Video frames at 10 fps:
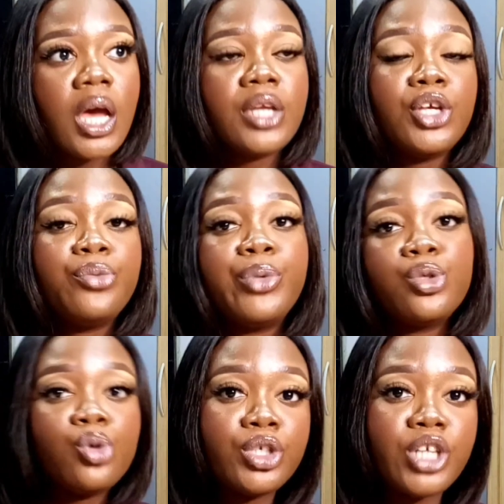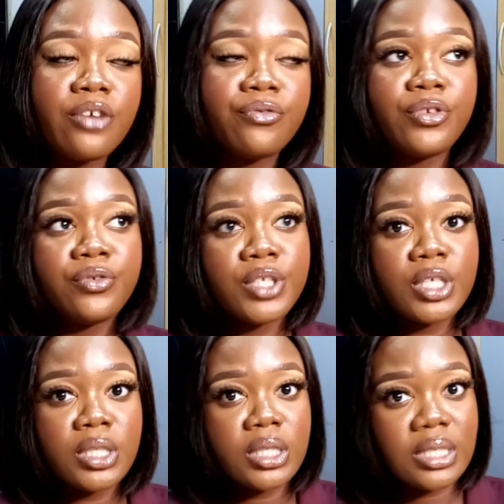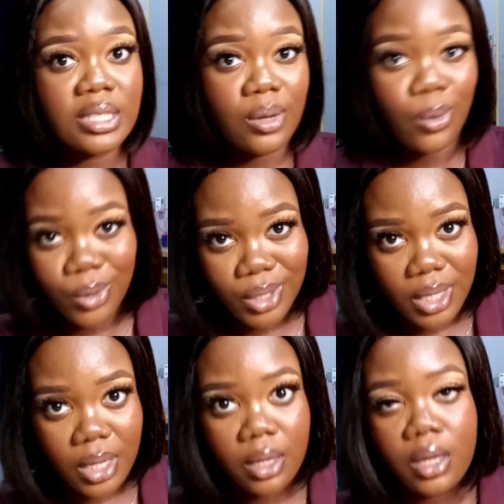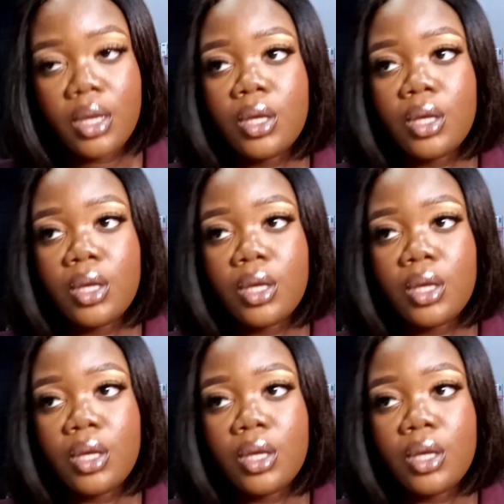and then you pay 250 the second year.